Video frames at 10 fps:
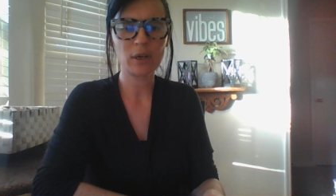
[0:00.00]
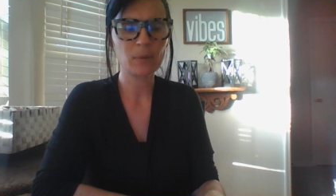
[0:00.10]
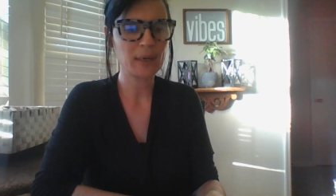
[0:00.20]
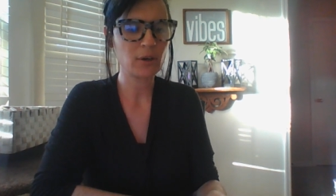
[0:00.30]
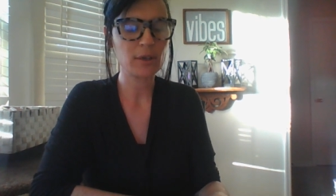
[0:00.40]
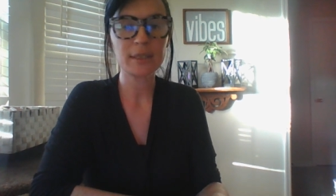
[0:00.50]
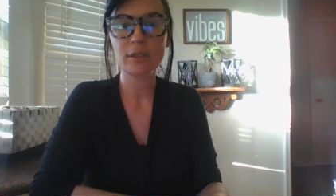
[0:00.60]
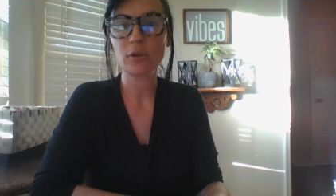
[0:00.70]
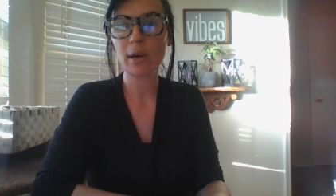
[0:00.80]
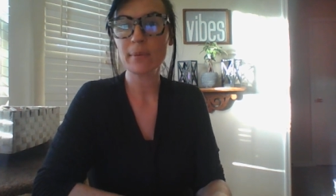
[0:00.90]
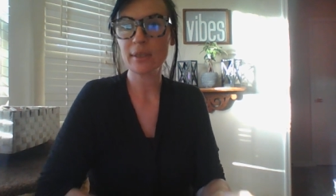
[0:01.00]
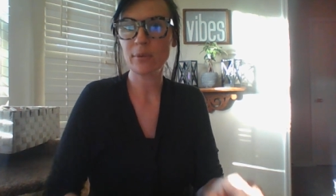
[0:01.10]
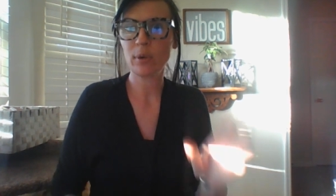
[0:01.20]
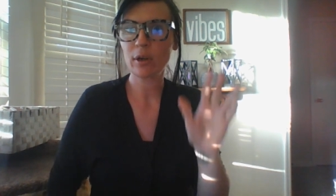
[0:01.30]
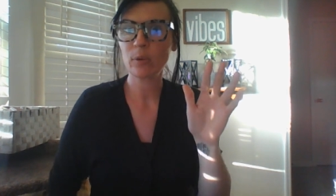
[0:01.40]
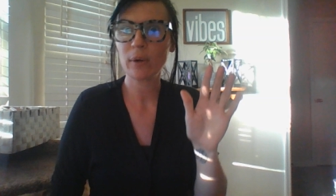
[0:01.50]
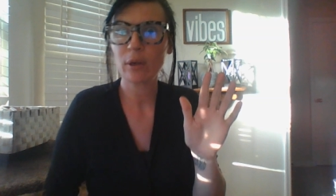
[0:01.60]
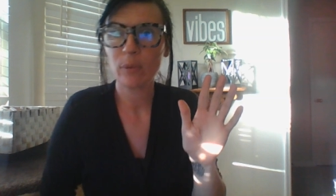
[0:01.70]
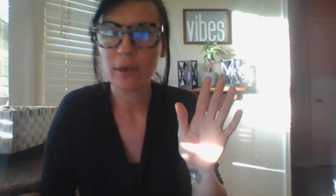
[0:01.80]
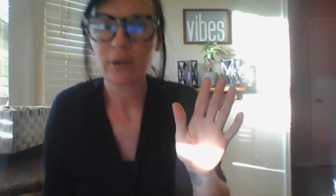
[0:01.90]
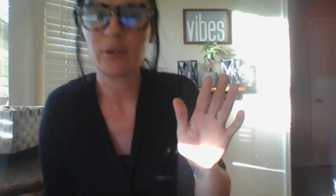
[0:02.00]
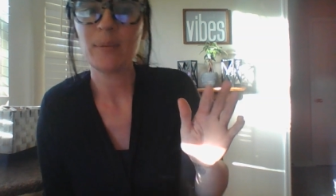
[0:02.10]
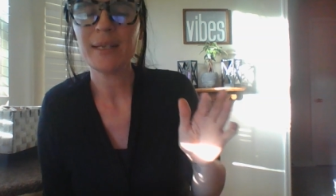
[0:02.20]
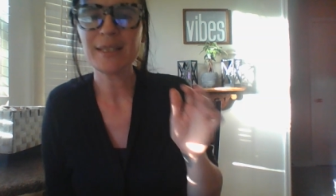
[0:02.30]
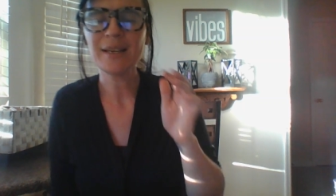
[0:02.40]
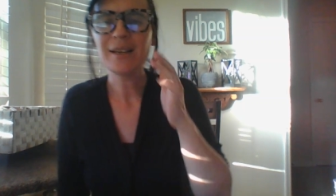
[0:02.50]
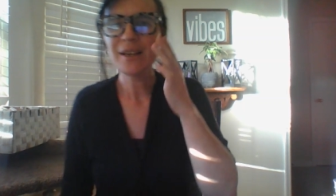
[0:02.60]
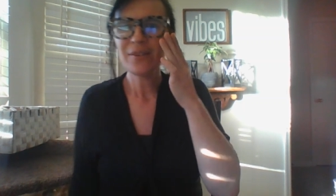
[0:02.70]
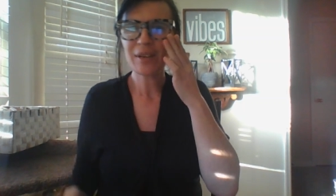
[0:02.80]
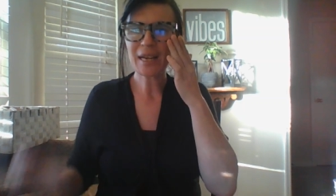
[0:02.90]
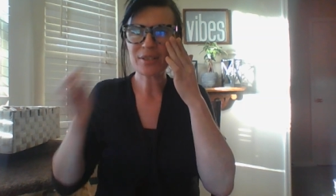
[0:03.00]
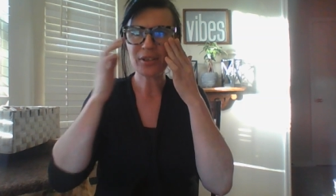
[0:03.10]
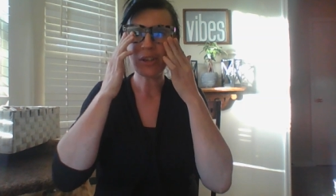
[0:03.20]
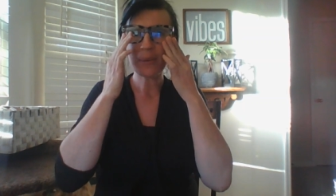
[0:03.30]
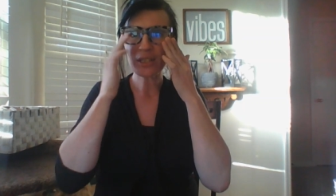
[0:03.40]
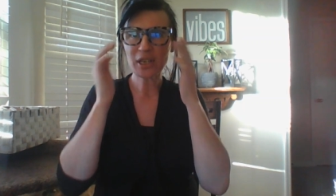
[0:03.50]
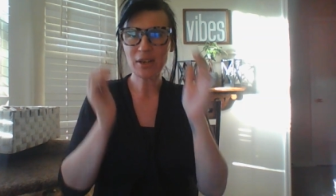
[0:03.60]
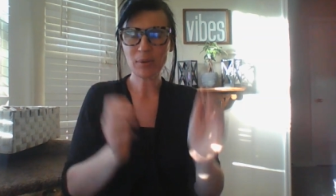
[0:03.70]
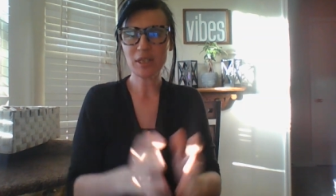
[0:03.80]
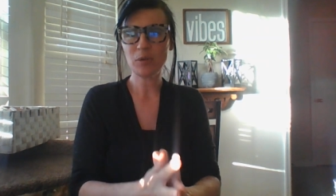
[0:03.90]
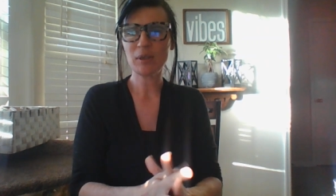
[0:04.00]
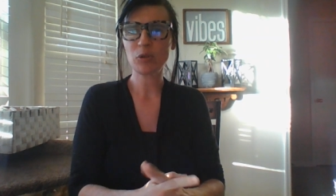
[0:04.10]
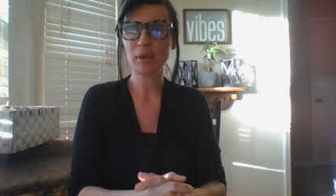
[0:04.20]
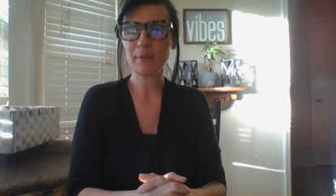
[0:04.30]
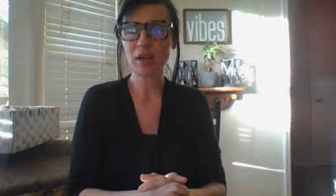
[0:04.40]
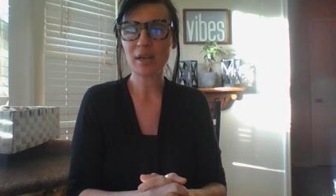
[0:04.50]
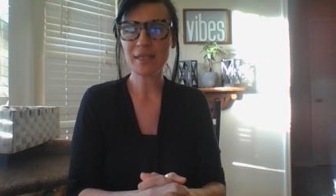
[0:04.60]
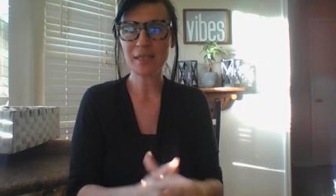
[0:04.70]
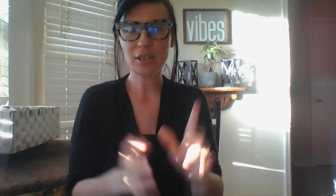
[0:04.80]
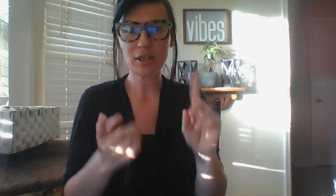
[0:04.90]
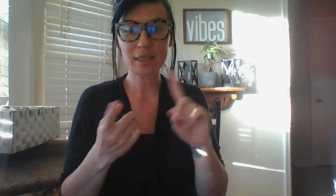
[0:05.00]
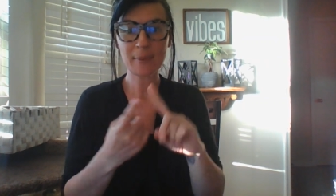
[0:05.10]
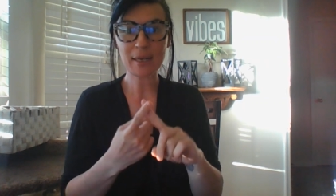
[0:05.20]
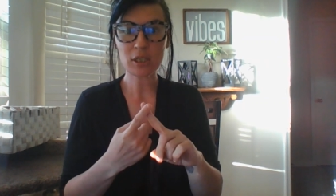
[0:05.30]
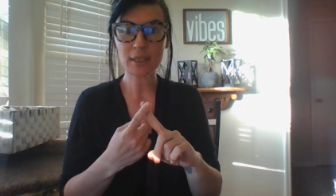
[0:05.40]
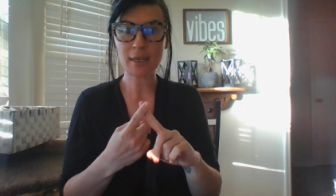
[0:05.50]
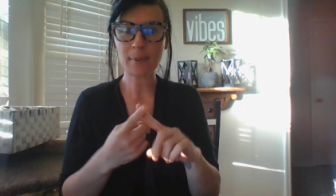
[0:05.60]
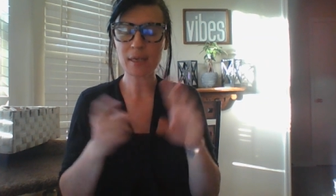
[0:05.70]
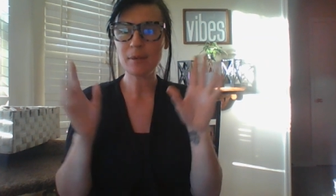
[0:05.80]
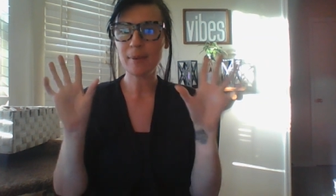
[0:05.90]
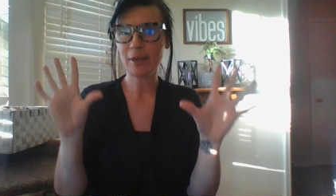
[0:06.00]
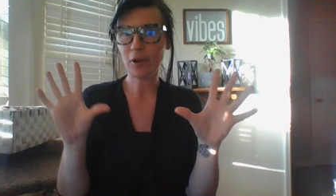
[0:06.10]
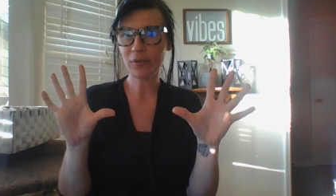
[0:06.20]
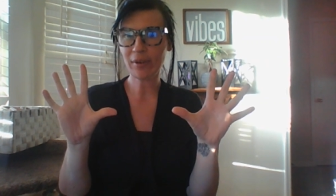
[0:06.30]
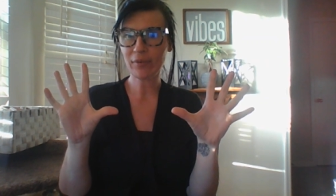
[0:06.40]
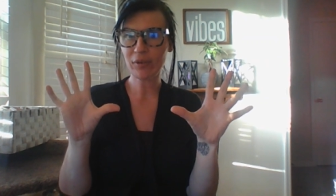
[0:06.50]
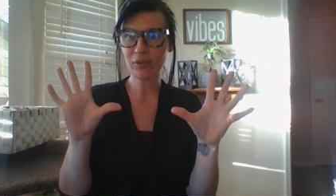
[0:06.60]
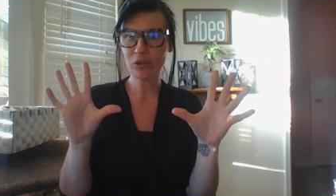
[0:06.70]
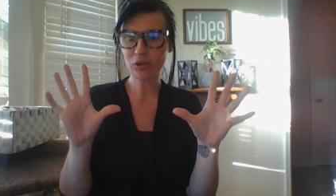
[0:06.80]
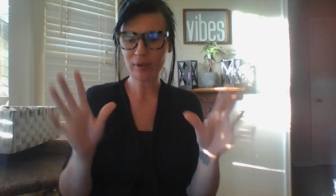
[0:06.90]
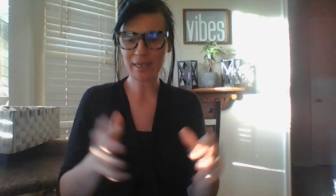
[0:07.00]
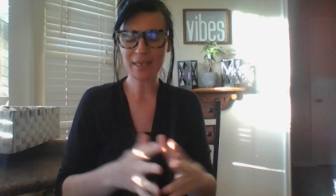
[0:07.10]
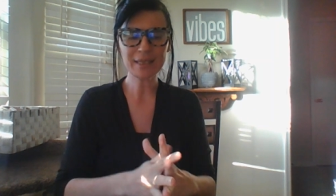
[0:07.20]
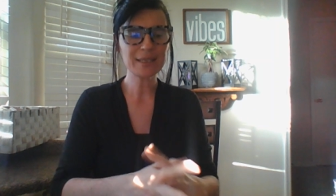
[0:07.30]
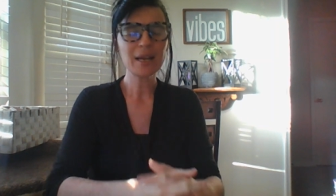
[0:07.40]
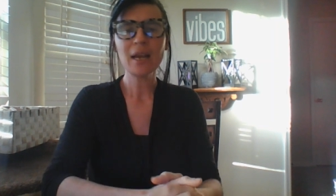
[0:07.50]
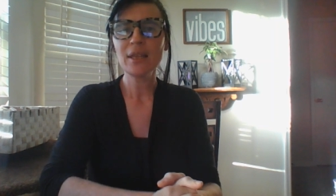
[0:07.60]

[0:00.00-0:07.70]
Welcome, my current subscribers, and welcome, welcome, welcome, newbies. If you guys are new to my channel and you enjoy my content, you can smash the sub button to be notified for future readings.